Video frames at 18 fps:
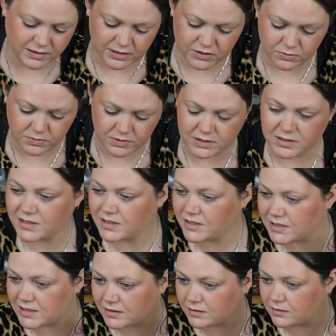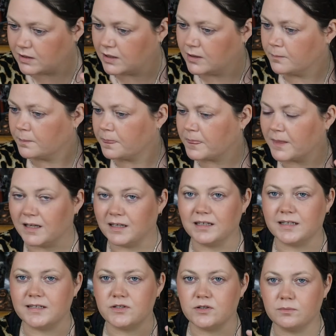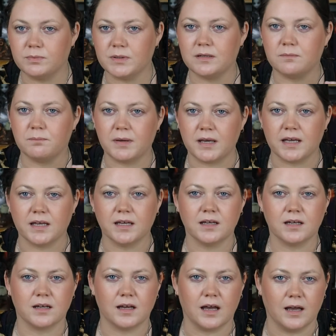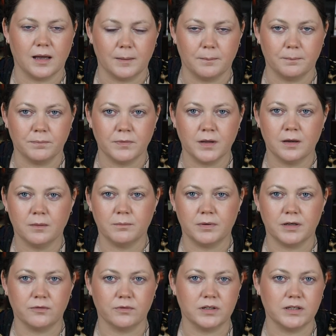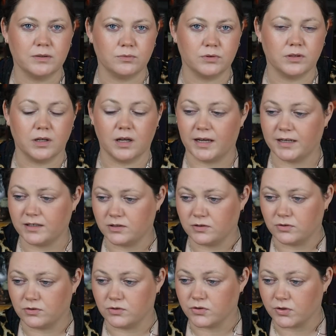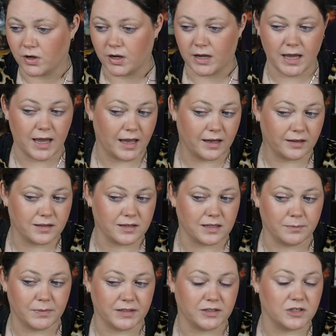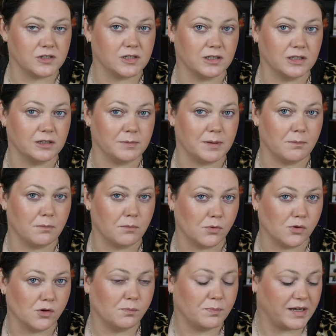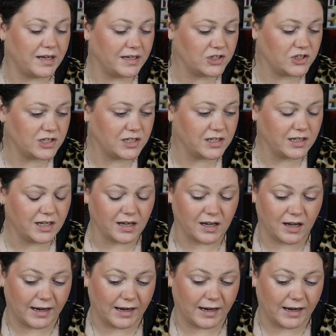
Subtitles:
And this one's still a little bit pink, but I really would like to try out something just a little bit more peachy.